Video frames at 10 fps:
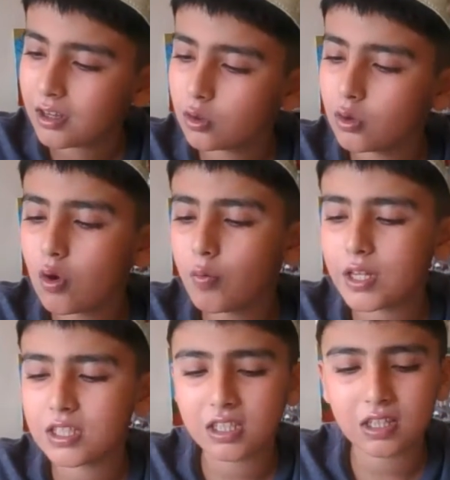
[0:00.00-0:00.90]
I don't know
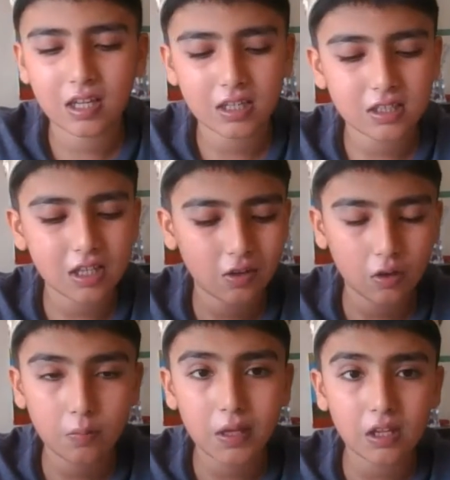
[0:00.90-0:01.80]
which it is.
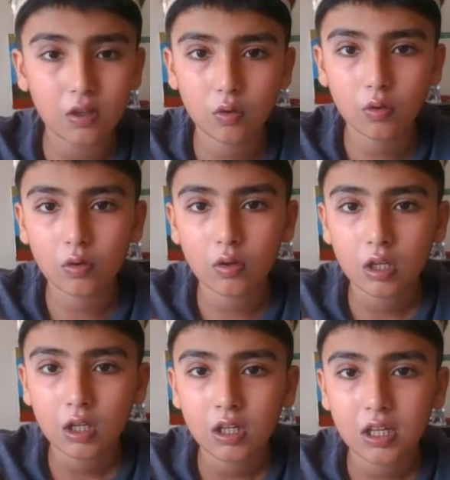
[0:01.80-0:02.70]
It could be you.
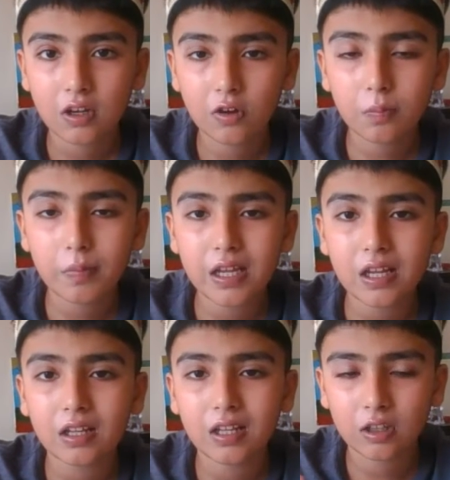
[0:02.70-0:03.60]
It could
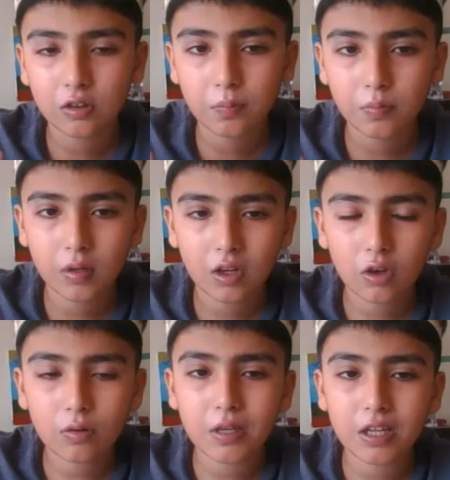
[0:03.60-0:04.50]
be another.
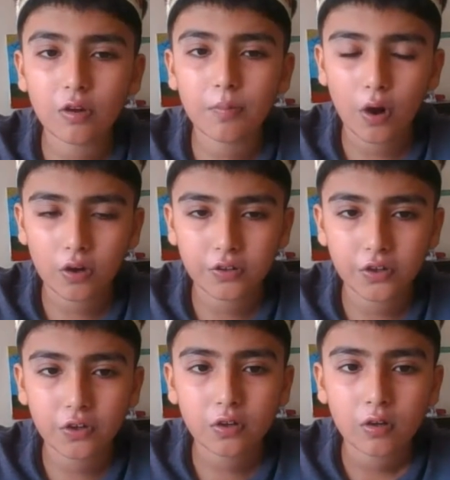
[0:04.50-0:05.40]
It could be your
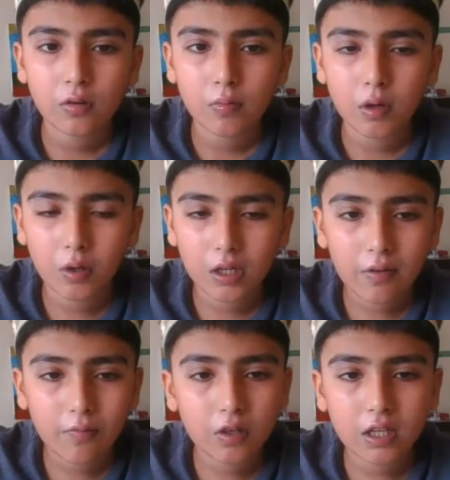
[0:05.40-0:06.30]
partner. But
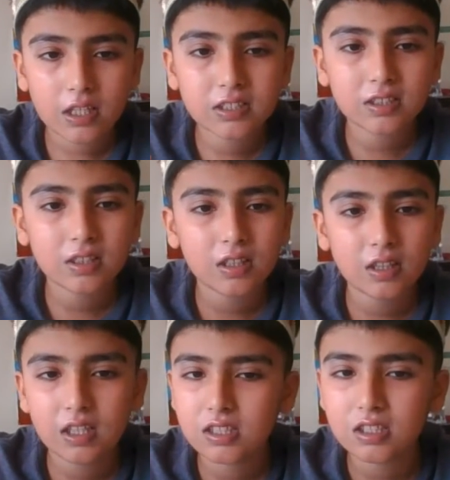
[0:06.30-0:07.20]
whatever it is,
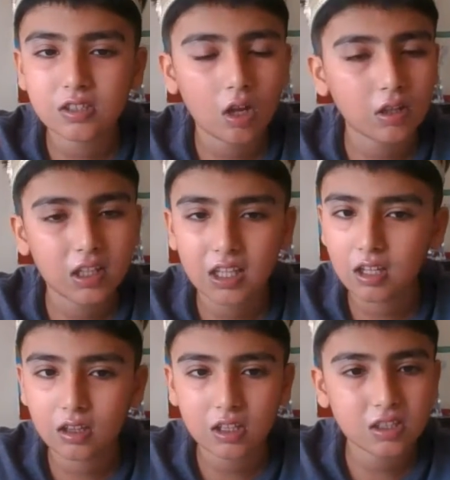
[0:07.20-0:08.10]
this is not a
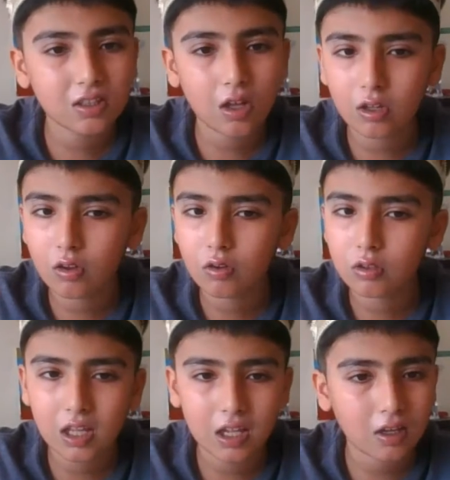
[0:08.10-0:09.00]

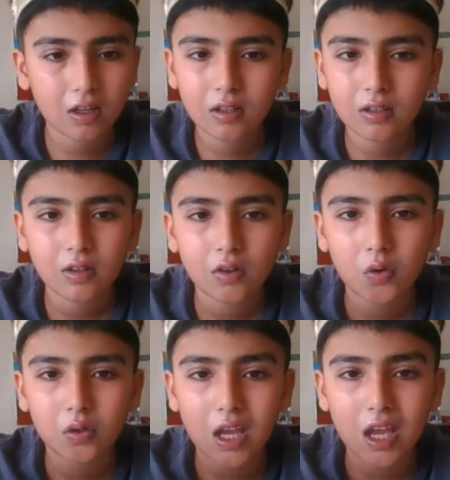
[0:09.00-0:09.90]
good thing.
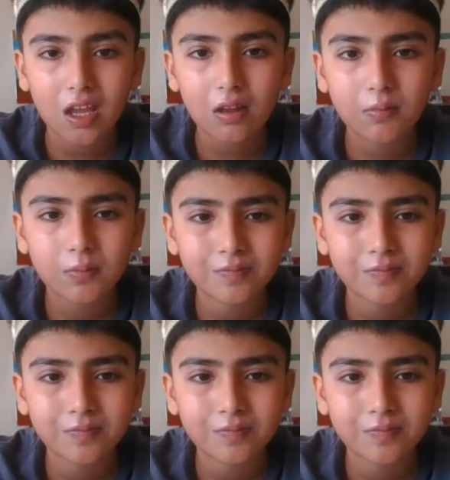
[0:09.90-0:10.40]
Okay?